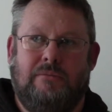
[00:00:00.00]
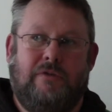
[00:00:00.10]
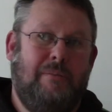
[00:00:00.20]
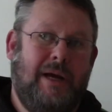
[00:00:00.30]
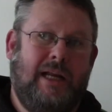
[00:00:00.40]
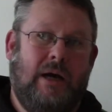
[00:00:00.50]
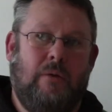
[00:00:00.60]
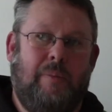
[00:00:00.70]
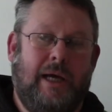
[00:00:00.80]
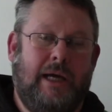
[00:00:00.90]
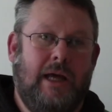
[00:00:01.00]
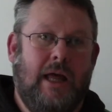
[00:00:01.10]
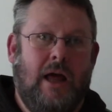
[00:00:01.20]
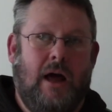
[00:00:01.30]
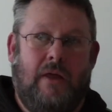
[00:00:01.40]
For me, that would be,
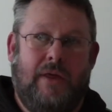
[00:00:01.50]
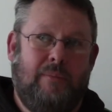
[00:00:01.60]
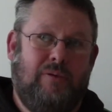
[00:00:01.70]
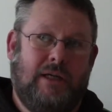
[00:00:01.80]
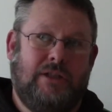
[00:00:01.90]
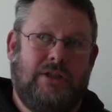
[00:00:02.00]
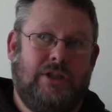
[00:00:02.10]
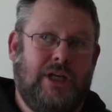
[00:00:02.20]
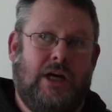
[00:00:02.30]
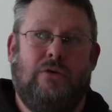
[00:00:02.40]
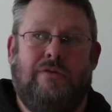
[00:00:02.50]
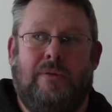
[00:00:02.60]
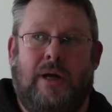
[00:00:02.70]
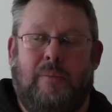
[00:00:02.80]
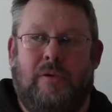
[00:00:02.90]
I then practice the jackal
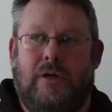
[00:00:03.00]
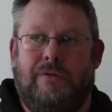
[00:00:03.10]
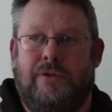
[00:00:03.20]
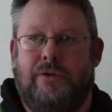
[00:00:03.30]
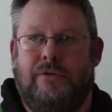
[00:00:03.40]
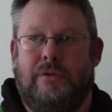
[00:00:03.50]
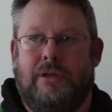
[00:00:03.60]
from that point of view.